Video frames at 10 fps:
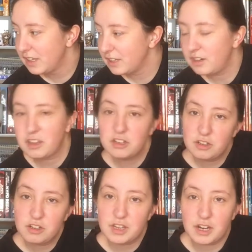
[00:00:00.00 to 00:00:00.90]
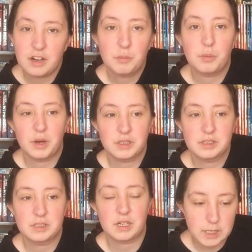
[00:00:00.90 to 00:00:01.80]
Nothing new there,
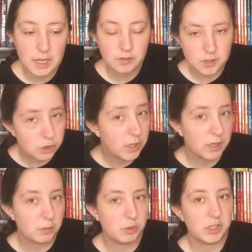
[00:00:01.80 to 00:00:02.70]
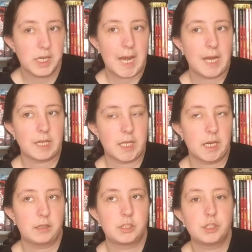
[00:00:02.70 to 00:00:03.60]
but if I do end up reading anything
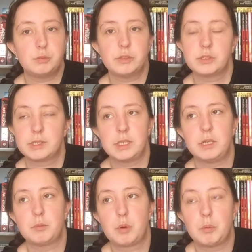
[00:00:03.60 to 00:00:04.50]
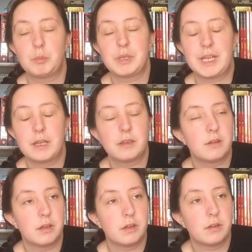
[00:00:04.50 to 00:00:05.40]
else, you will see probably in
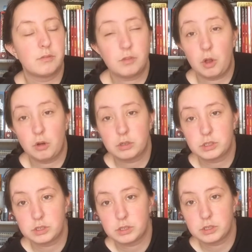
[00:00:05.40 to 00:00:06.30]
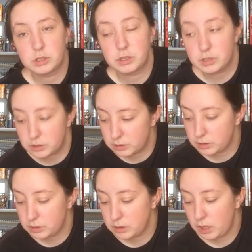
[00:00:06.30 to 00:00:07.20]
the vlogs.
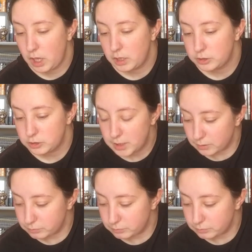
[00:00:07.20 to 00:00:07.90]
So yeah.